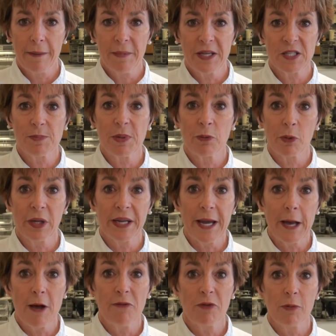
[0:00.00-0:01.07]
It's been really
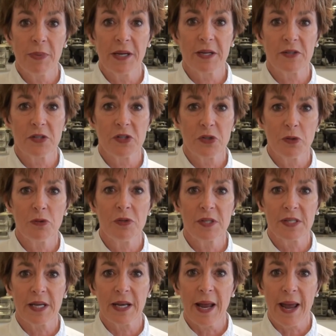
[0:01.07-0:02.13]
helpful because the
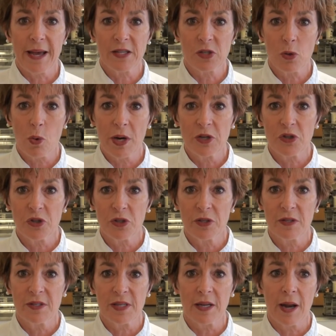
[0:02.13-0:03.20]
students can ask
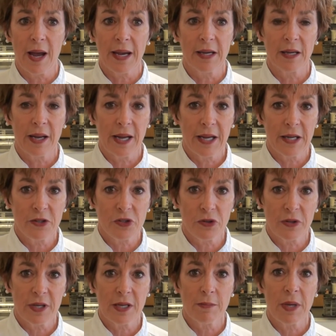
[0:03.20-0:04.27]
questions and I can answer
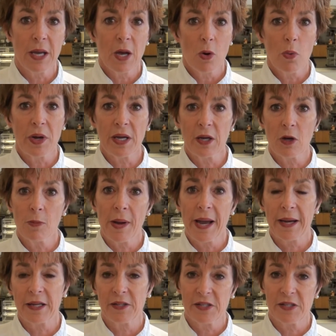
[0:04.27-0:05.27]
them. We can go back and